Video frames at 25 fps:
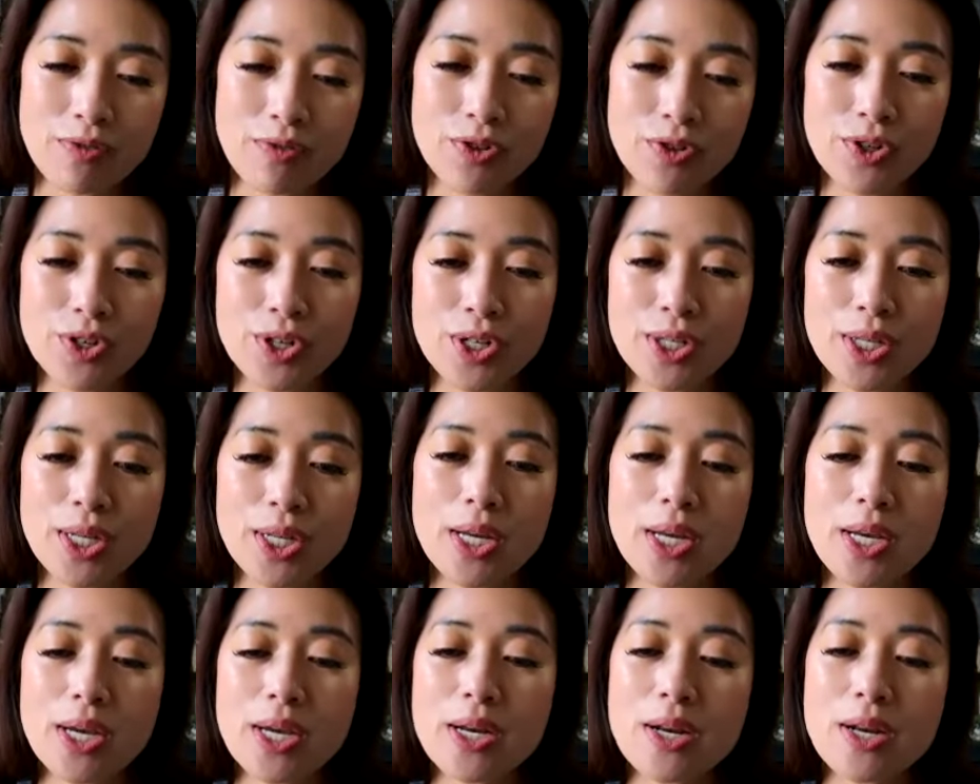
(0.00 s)
Of course,
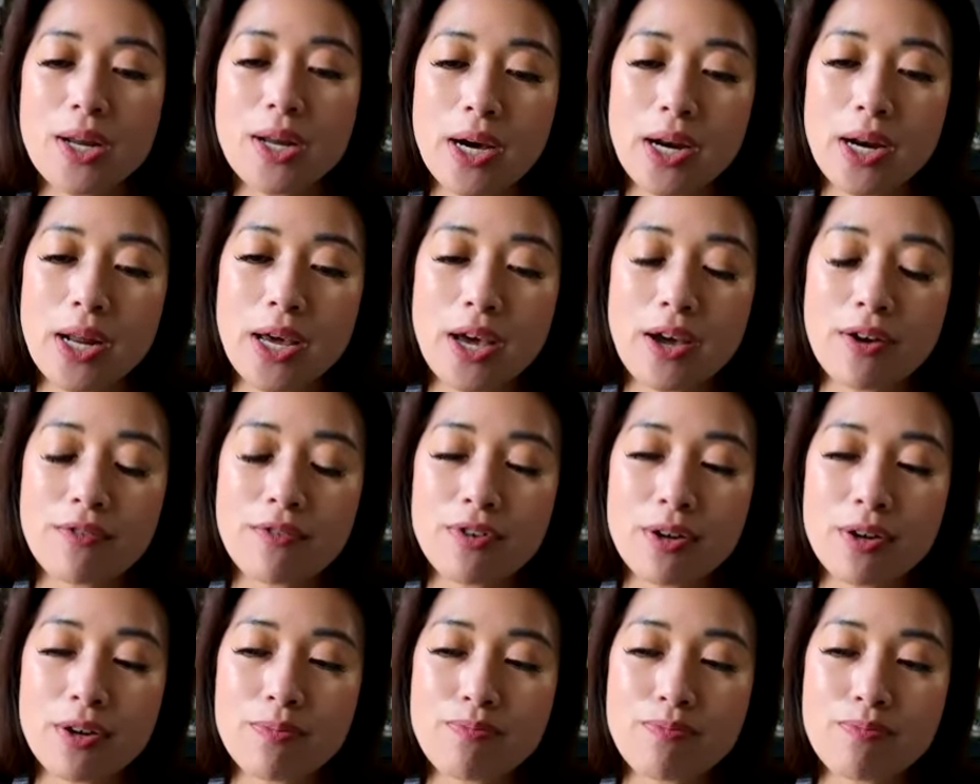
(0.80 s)
not
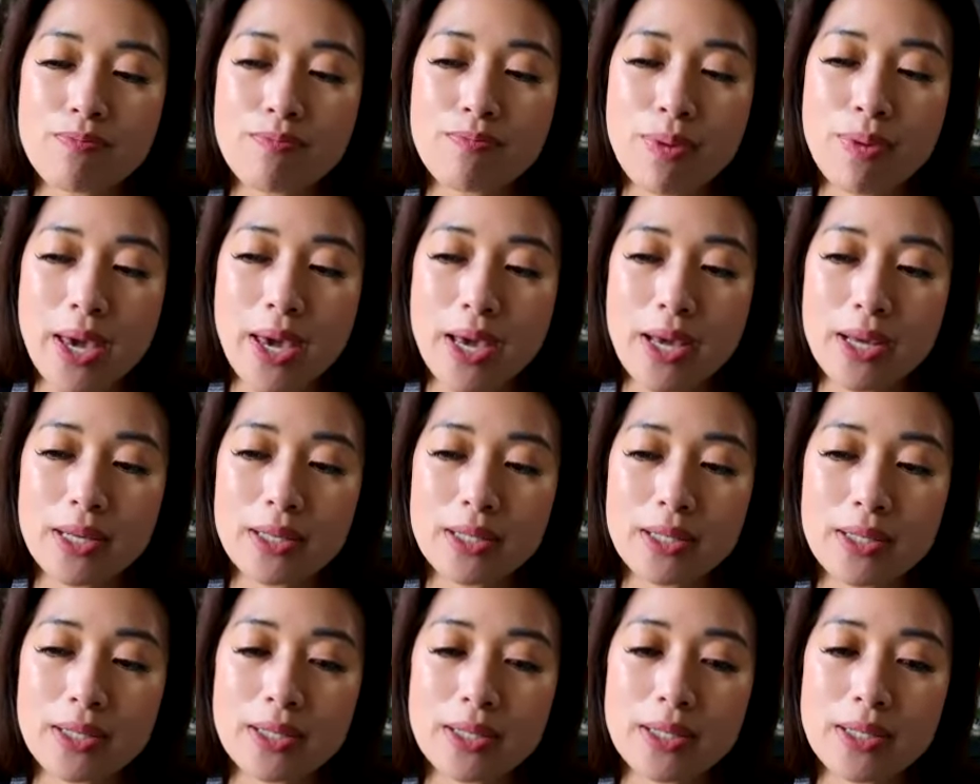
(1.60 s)
every
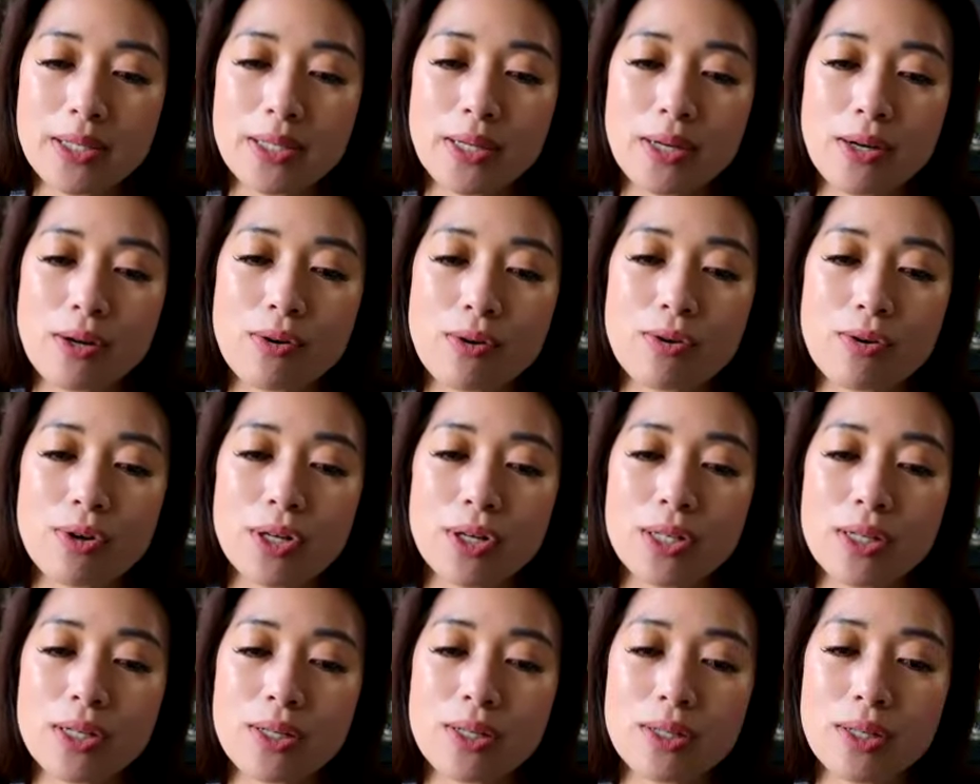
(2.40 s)
PACE
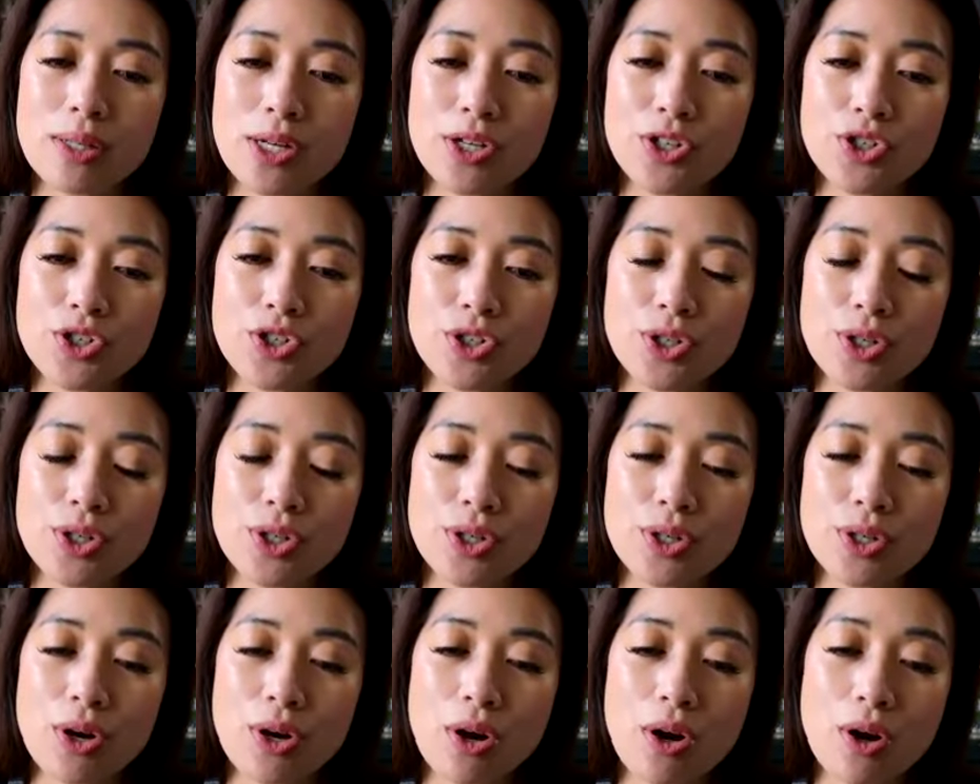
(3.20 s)

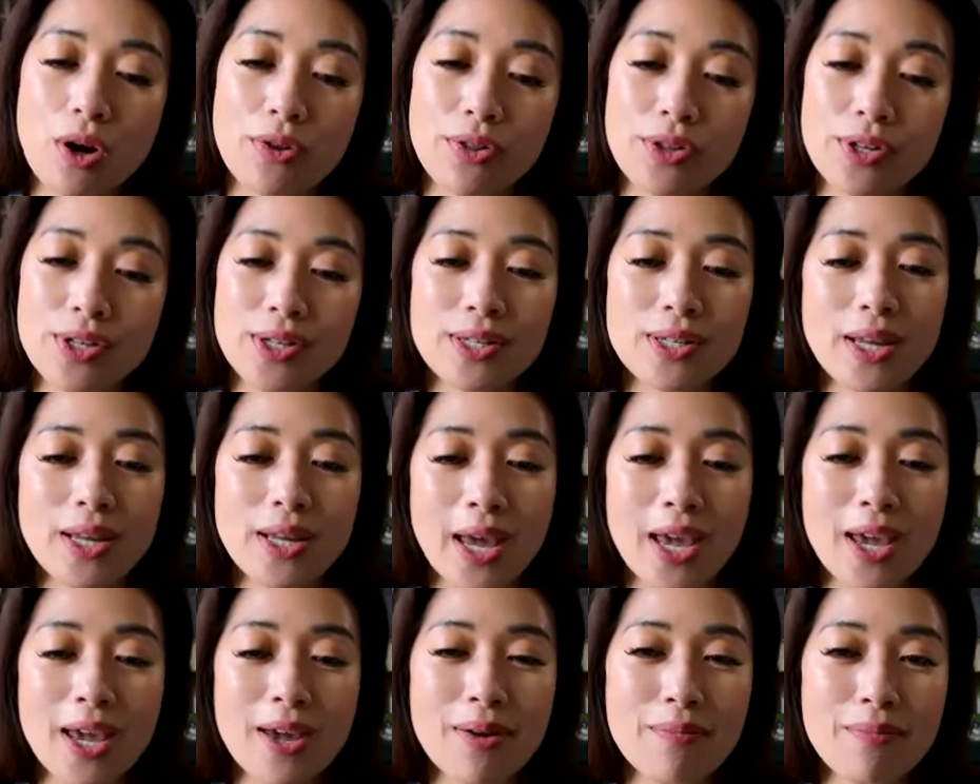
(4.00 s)
organization are the
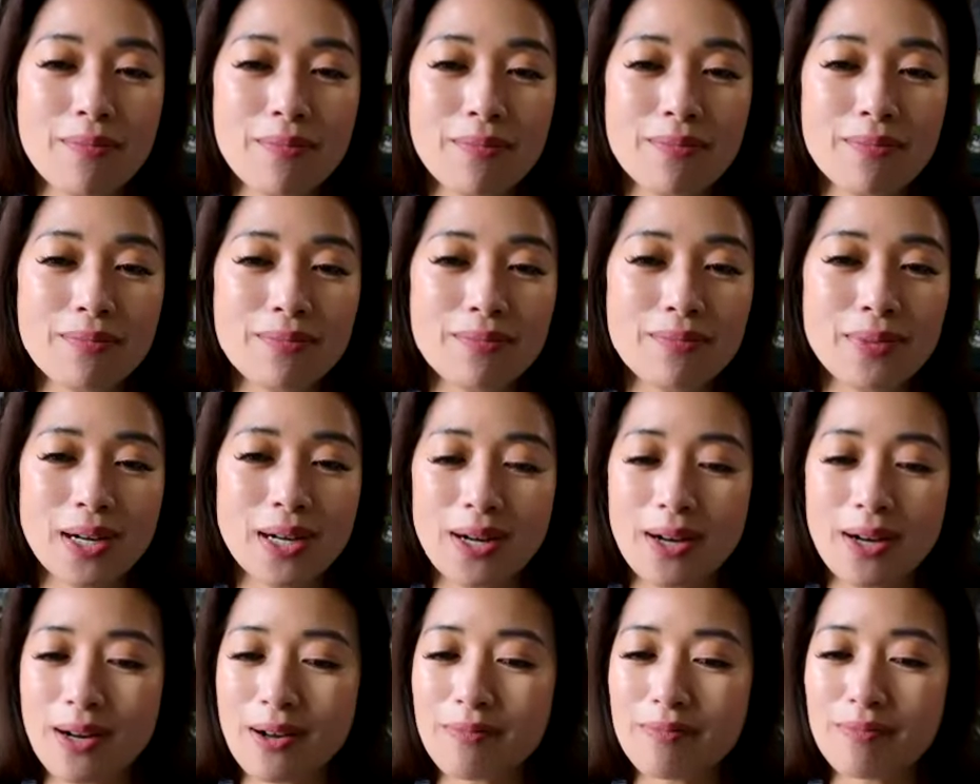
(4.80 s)
same.
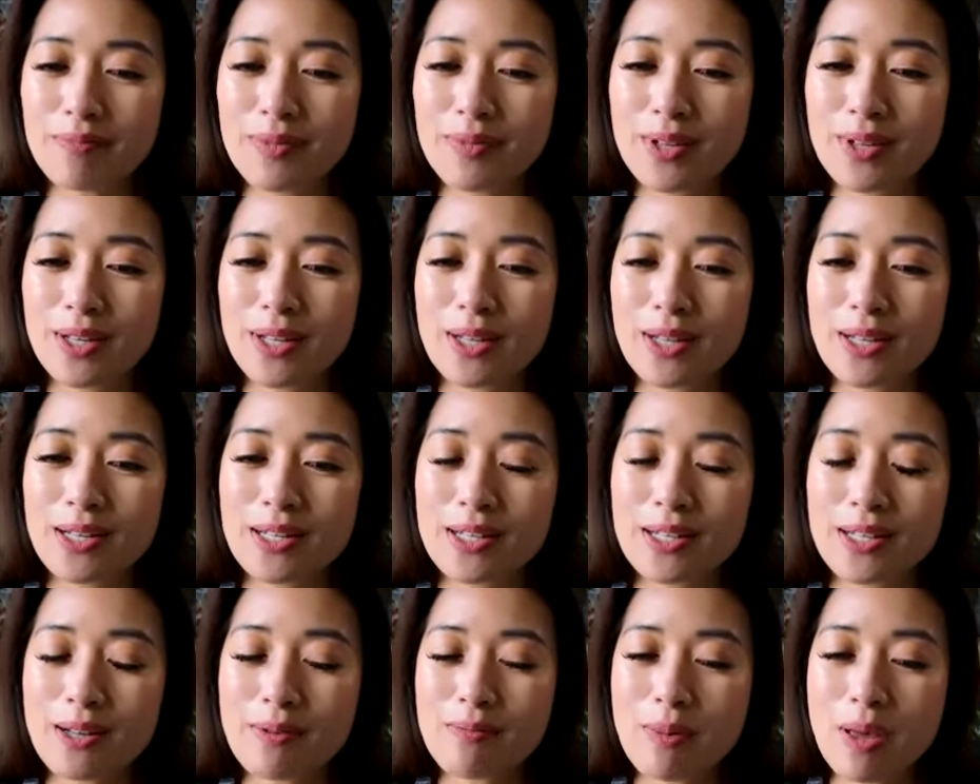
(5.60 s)

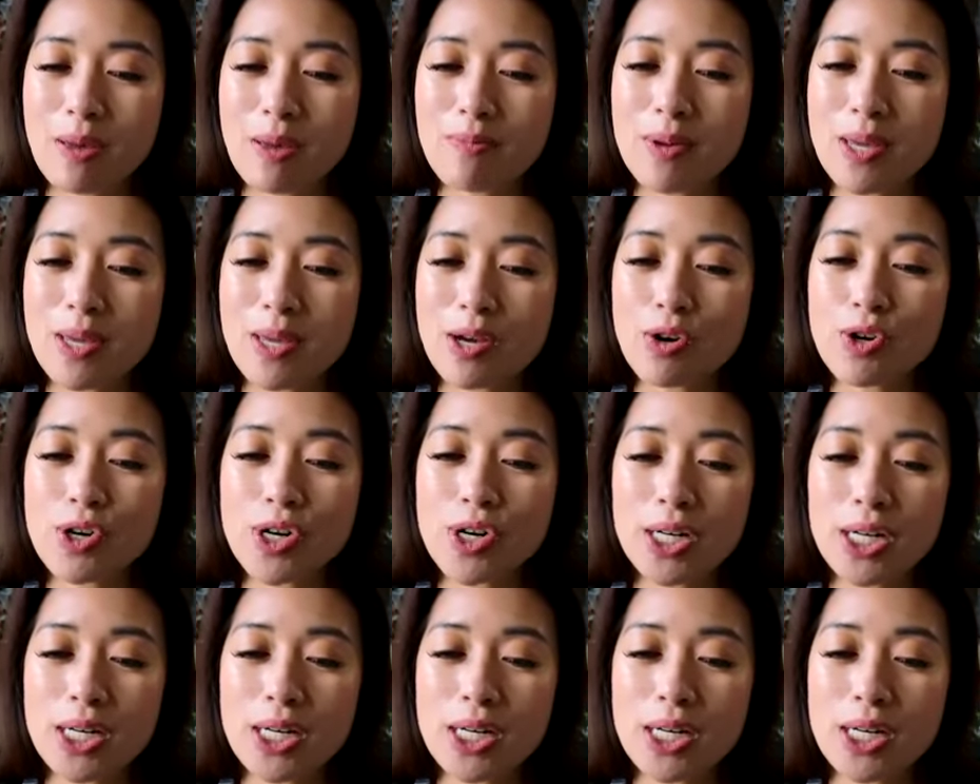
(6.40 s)
Some may be